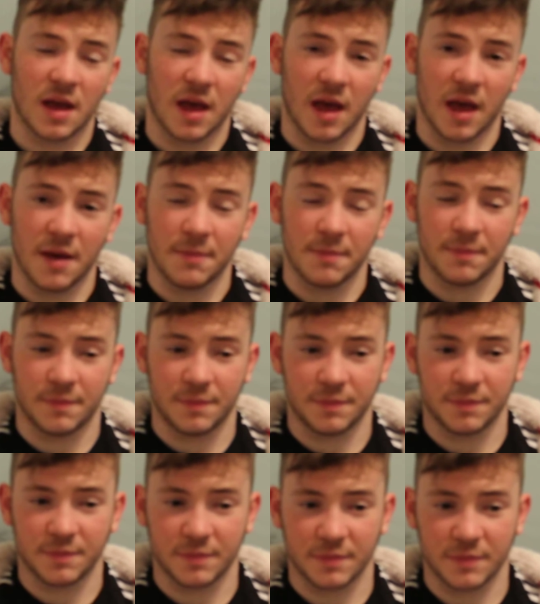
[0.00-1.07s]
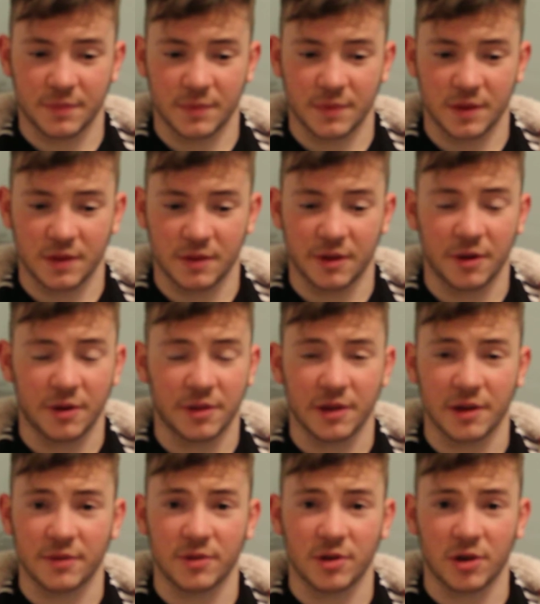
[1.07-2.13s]
The only thing
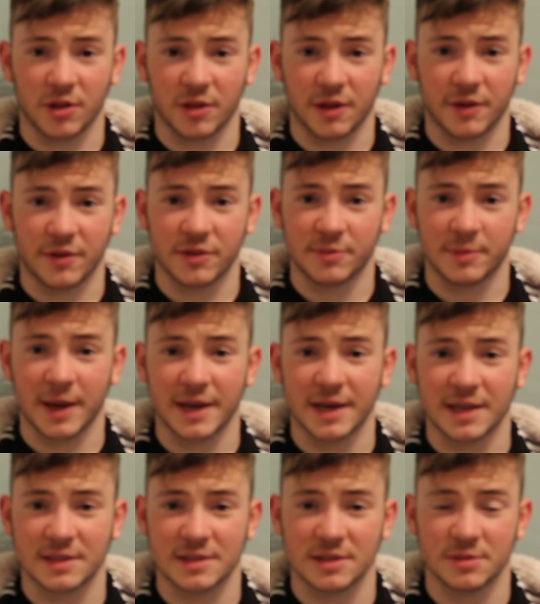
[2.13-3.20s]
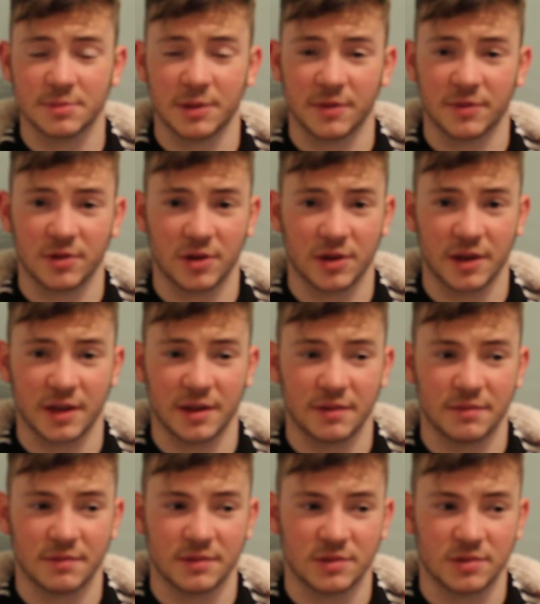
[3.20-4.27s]
I've not got there is main actors, but I've not got
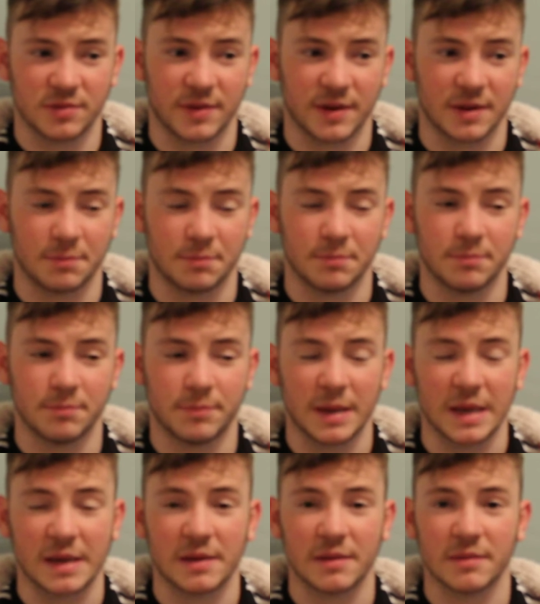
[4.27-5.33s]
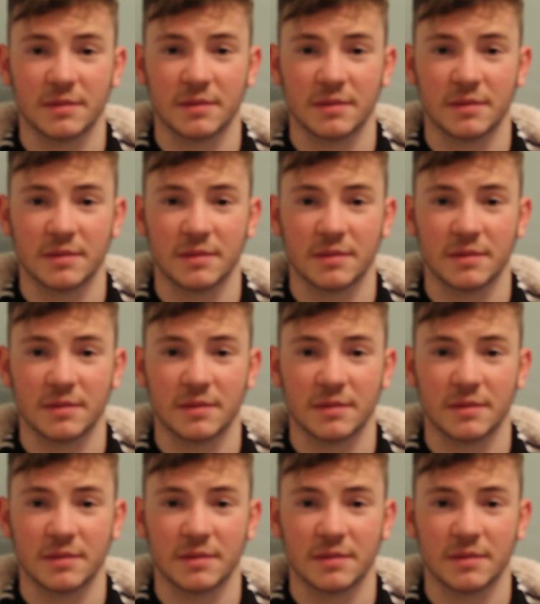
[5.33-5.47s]
sort of any big